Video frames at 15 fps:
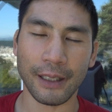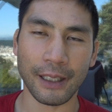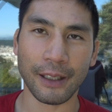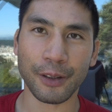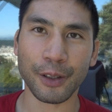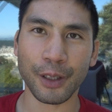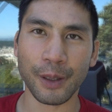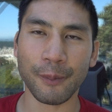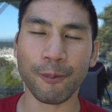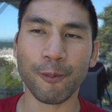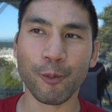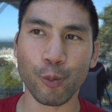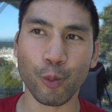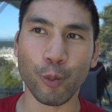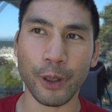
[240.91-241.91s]
an
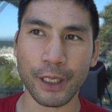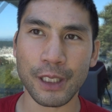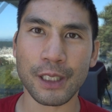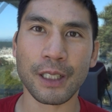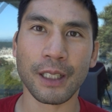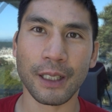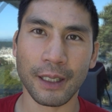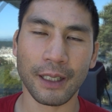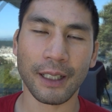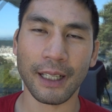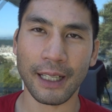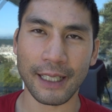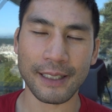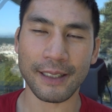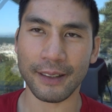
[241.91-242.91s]
algorithm which
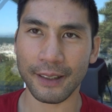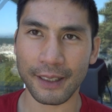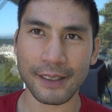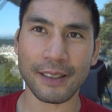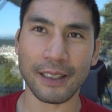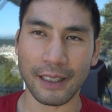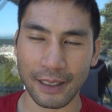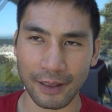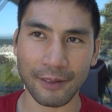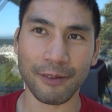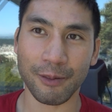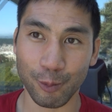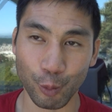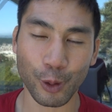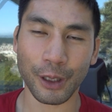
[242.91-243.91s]
has a list of
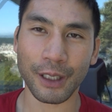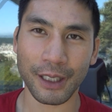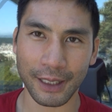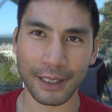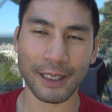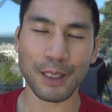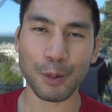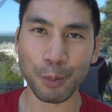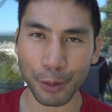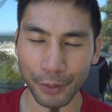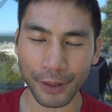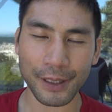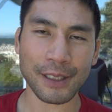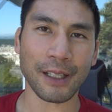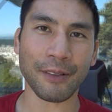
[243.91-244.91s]
work, and then you pull
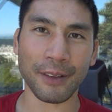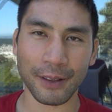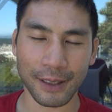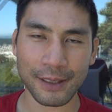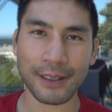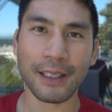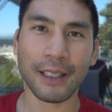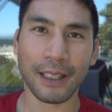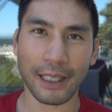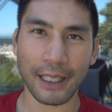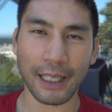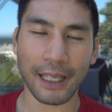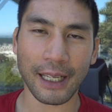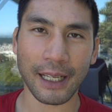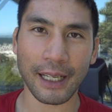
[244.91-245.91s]
things off the list
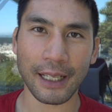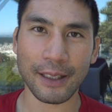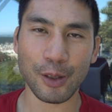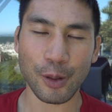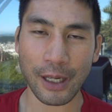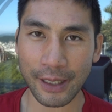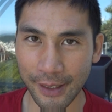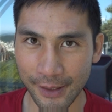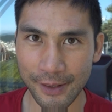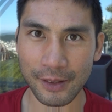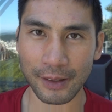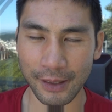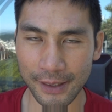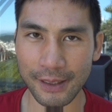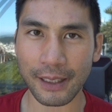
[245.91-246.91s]
and you add things
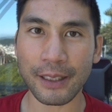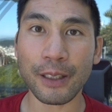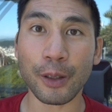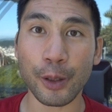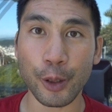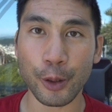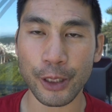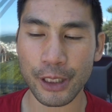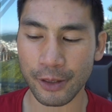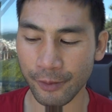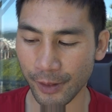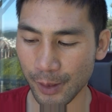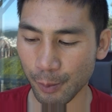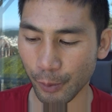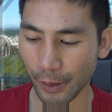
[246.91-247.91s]
to the list until you reach a
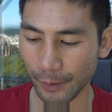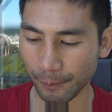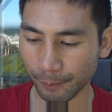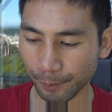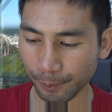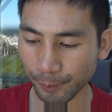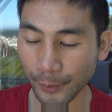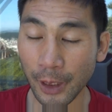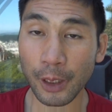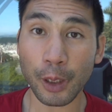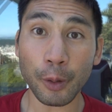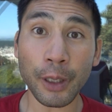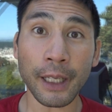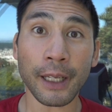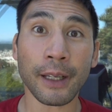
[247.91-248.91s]
fixed point.
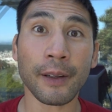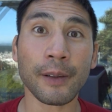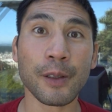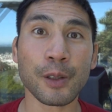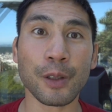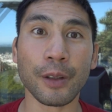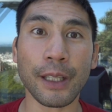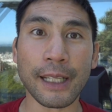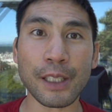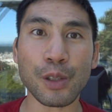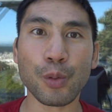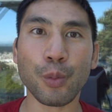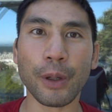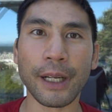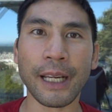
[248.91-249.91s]
Okay, so
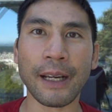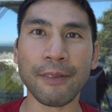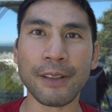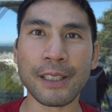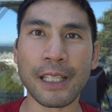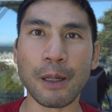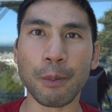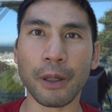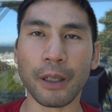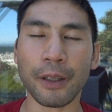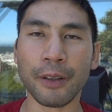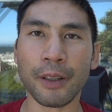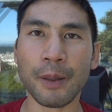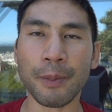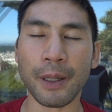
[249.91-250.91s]
that's what I have to say about
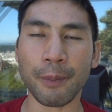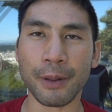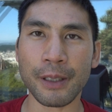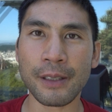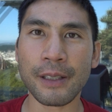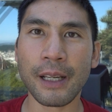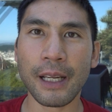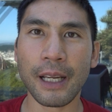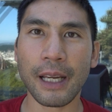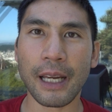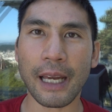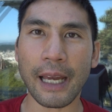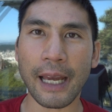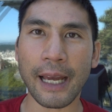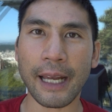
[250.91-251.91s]
our three papers.
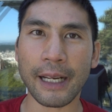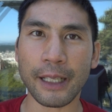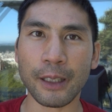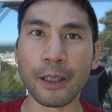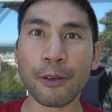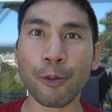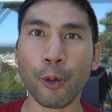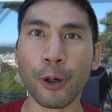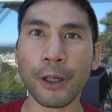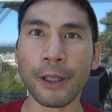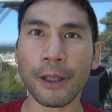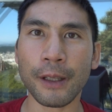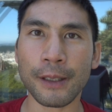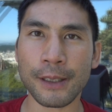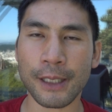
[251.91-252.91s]
And I look forward
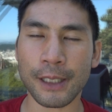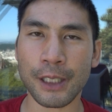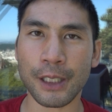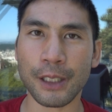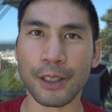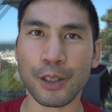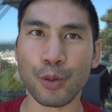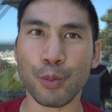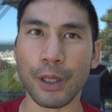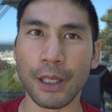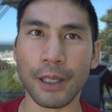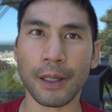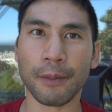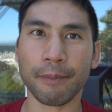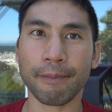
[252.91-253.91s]
to the discussion this
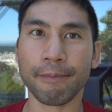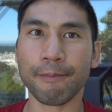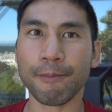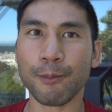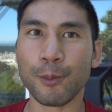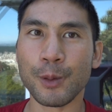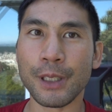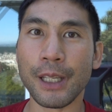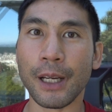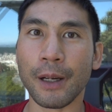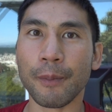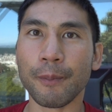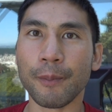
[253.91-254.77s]
week. See ya.